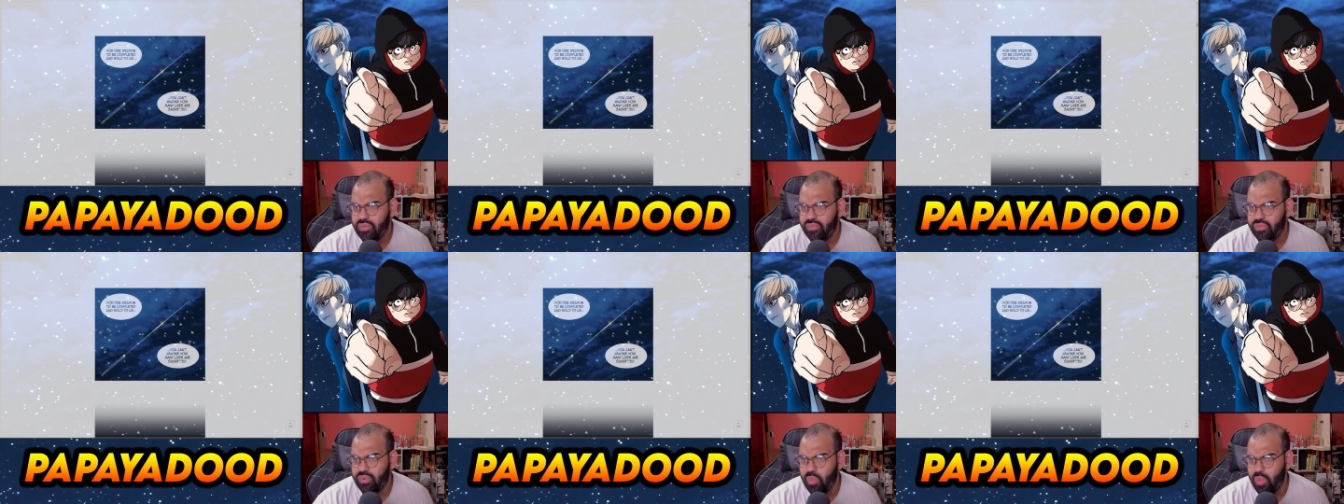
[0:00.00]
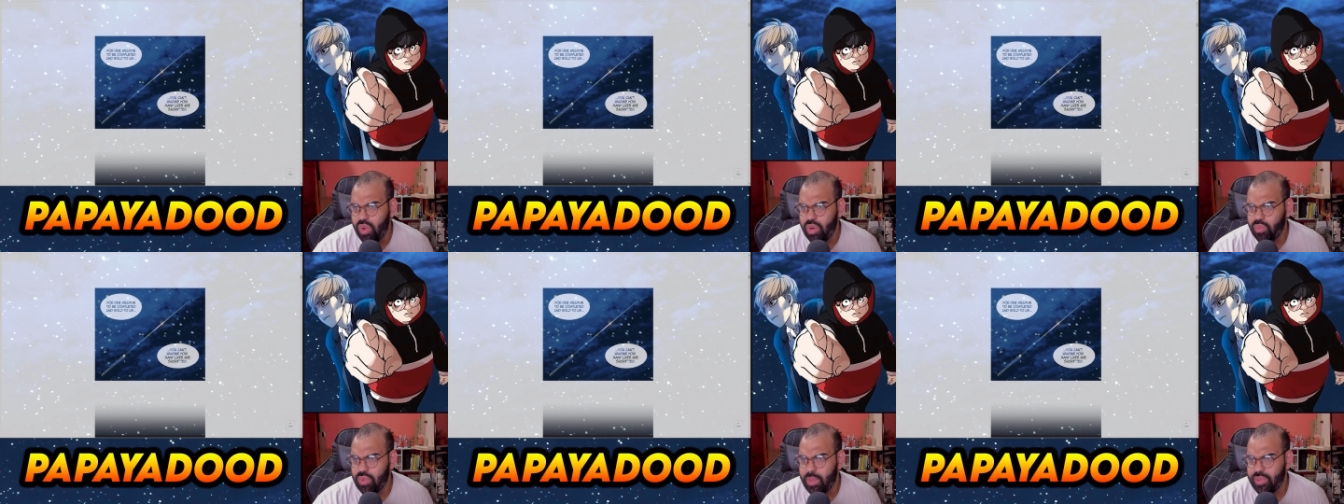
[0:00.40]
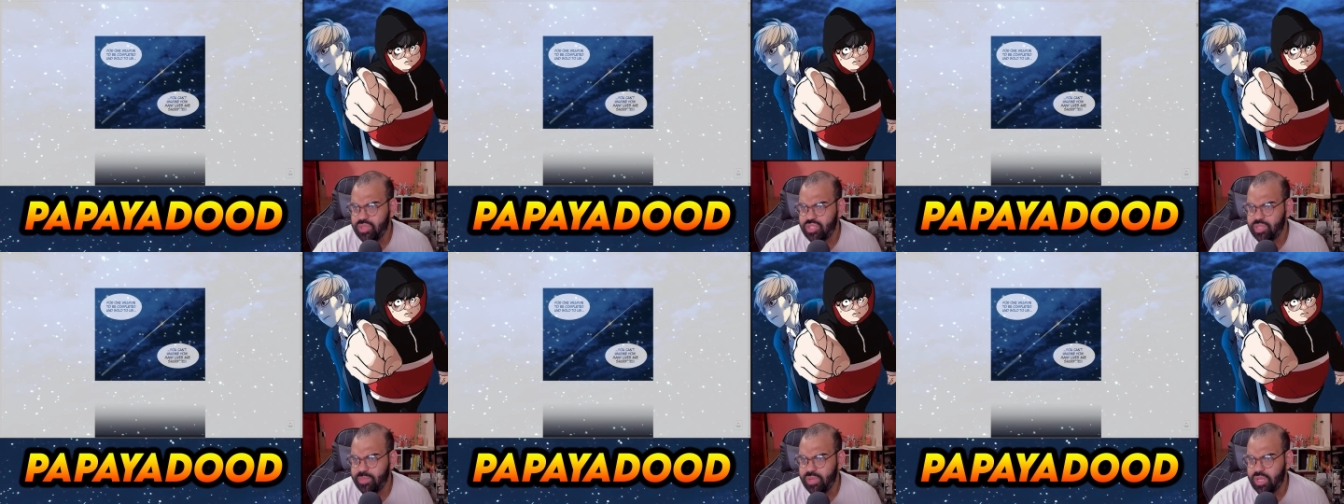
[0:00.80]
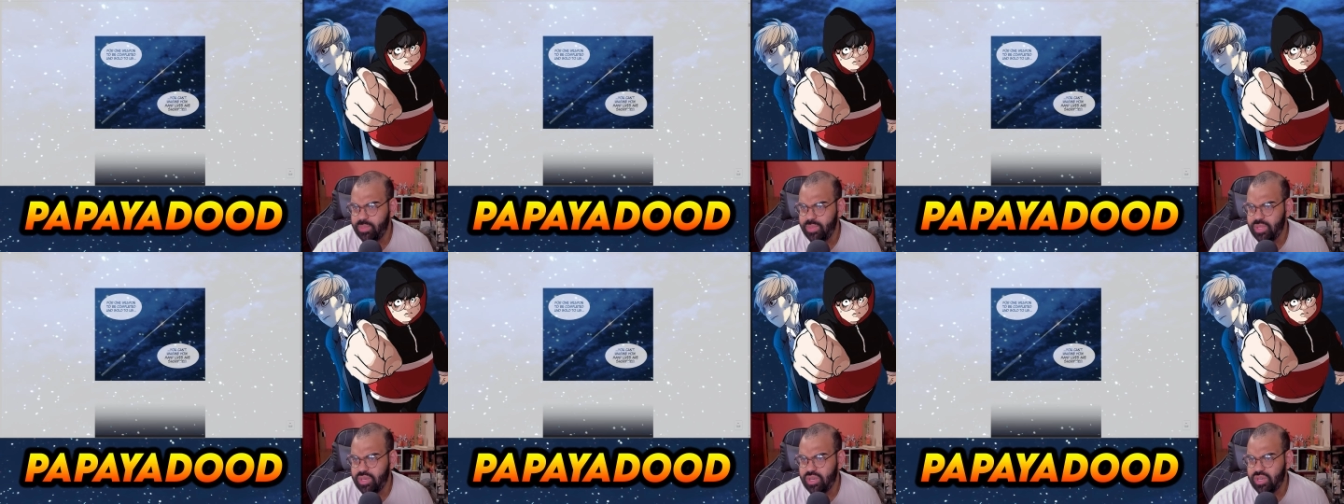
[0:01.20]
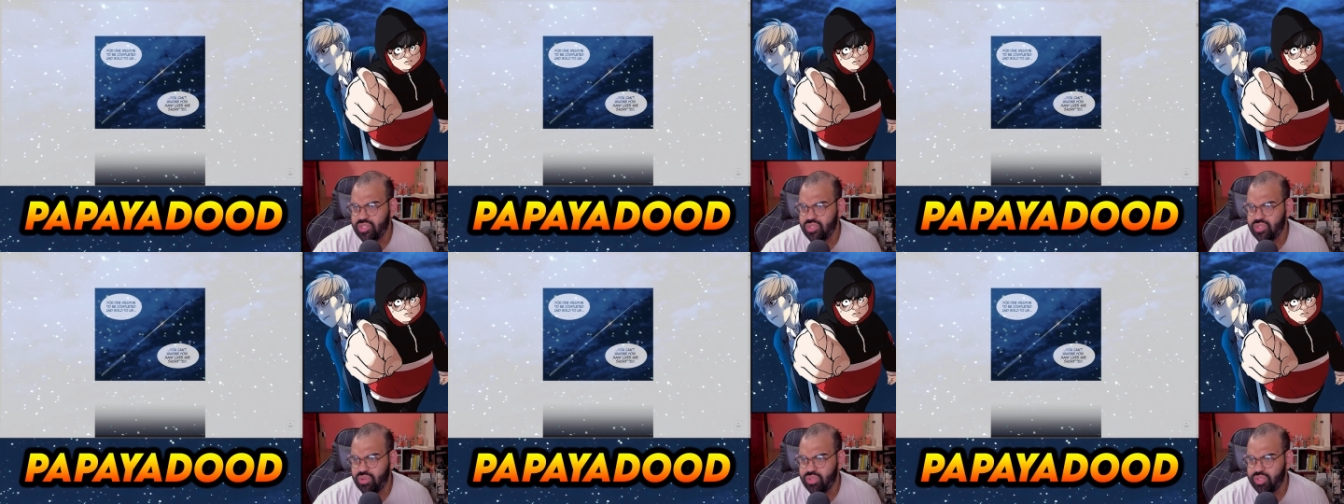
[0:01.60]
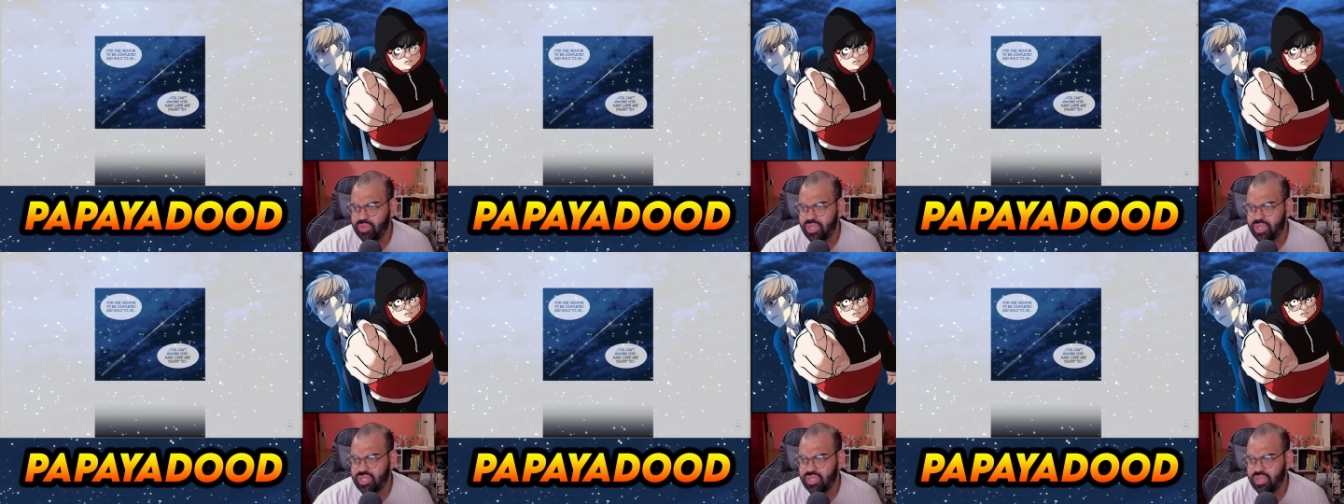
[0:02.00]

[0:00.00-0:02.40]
For one weapon to be completed and sold to us,